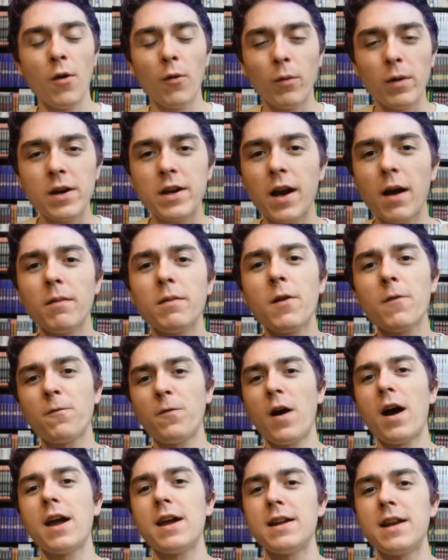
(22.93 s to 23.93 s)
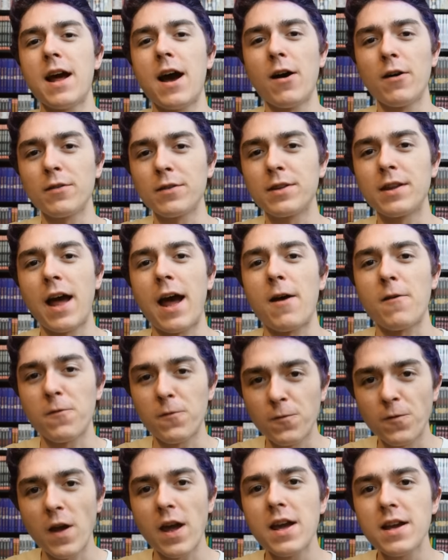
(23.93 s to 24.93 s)
We come to find out that
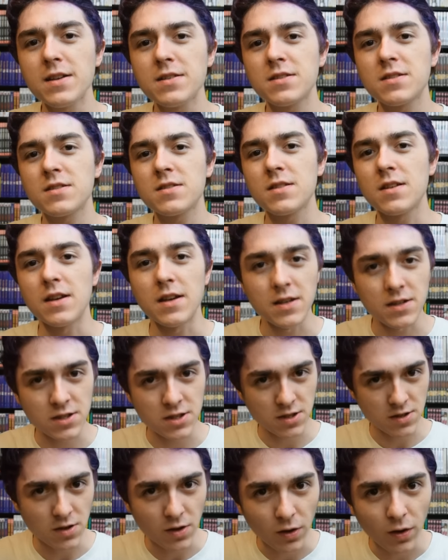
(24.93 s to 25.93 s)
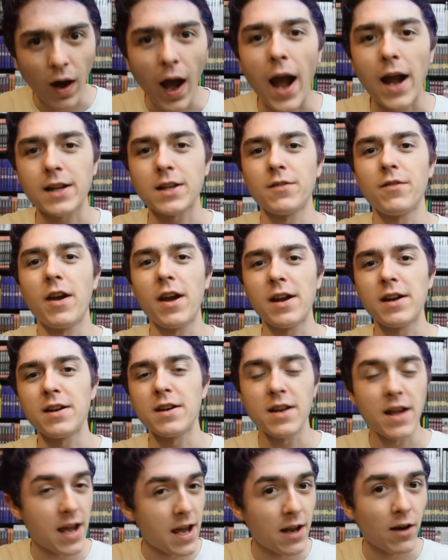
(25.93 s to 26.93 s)
Face is still
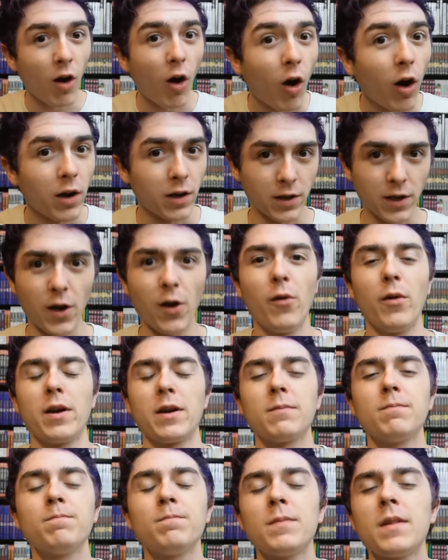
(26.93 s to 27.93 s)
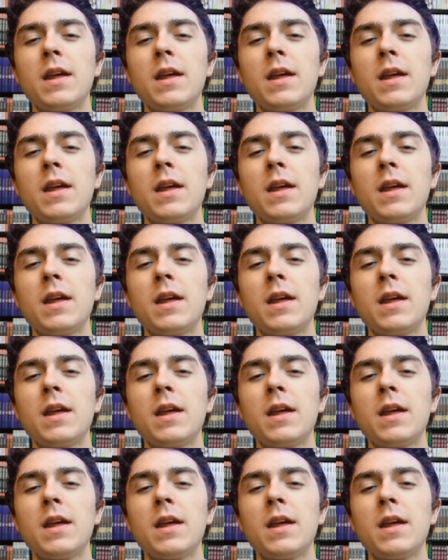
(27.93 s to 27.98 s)
activated and ongoing.